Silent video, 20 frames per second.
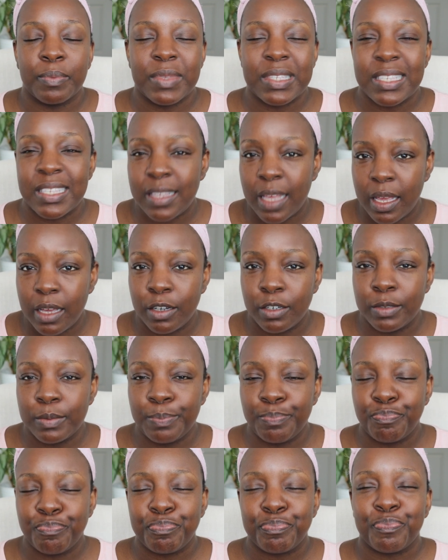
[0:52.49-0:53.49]
sale.
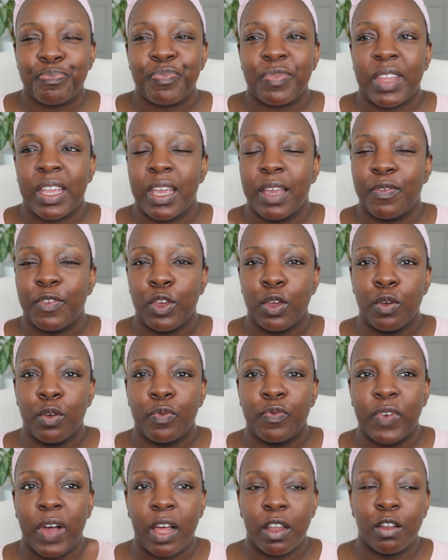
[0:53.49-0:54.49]
If you
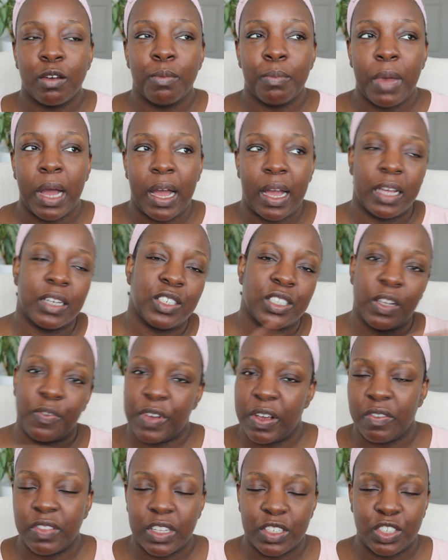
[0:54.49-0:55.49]
follow my Chef
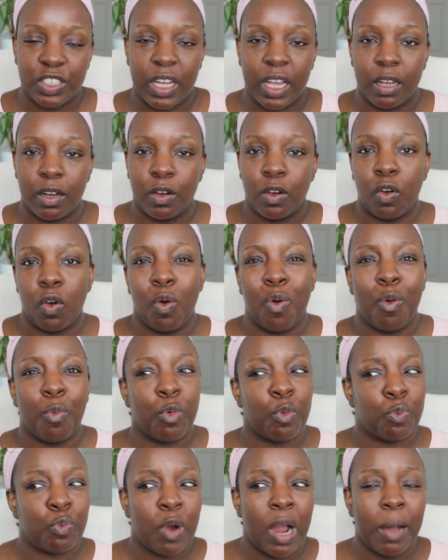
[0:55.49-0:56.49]
Evelyn
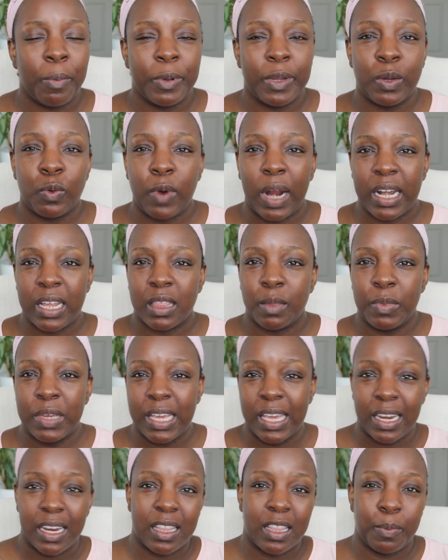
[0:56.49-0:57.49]
channel, probably right at the
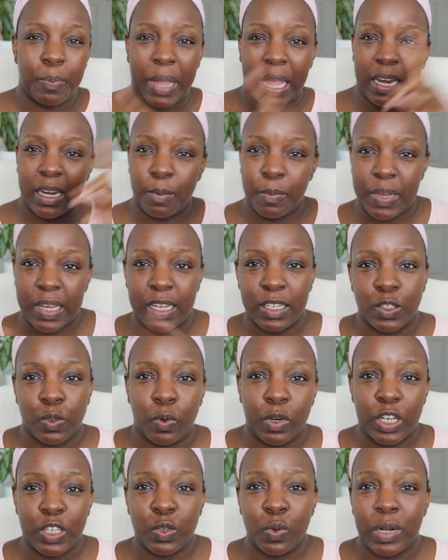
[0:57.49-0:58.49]
beginning of the pandemic in
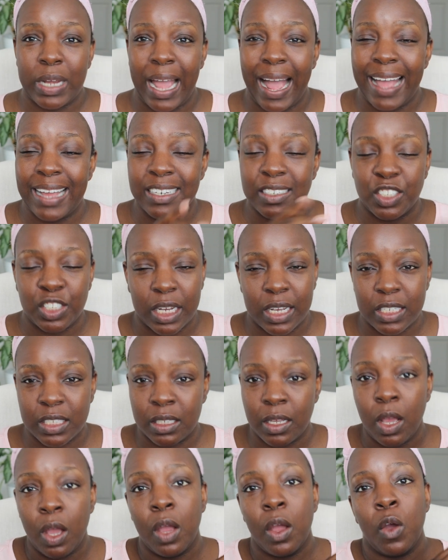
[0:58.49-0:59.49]
2020, I had
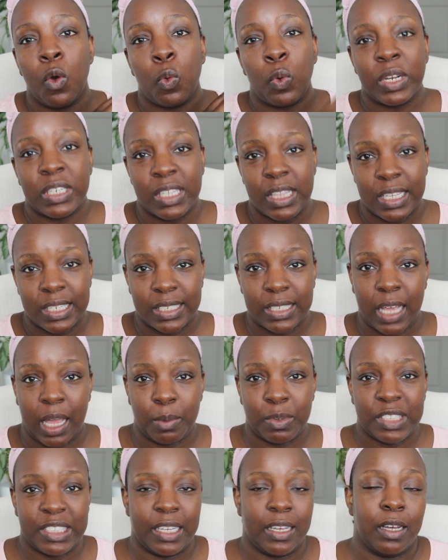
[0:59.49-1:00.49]
just went to this
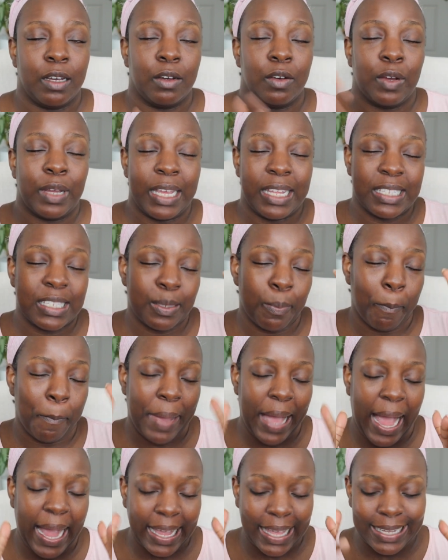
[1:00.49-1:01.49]
same sale. It's
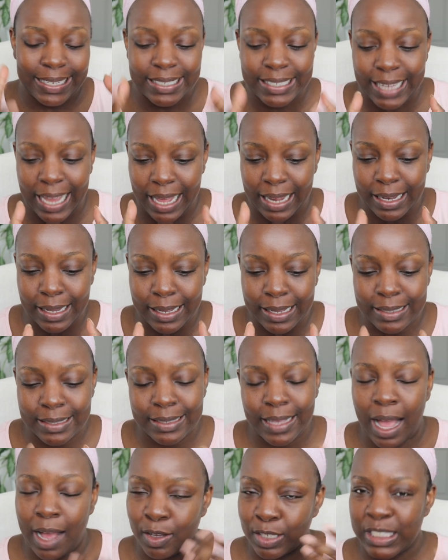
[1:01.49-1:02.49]
back in
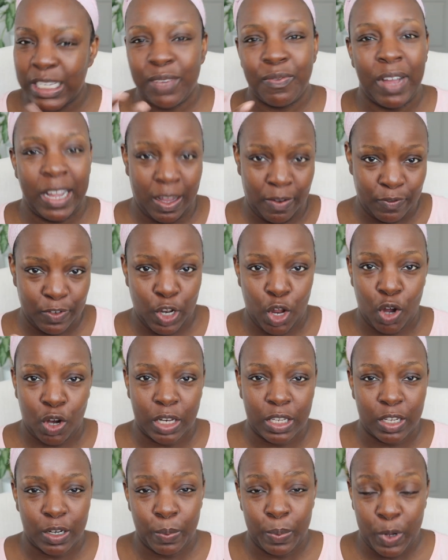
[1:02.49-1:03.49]
Dallas. I'll see if I can vlog a
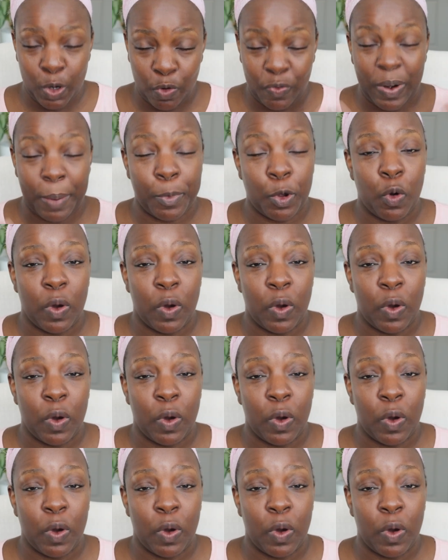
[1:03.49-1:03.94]
little bit or if I'm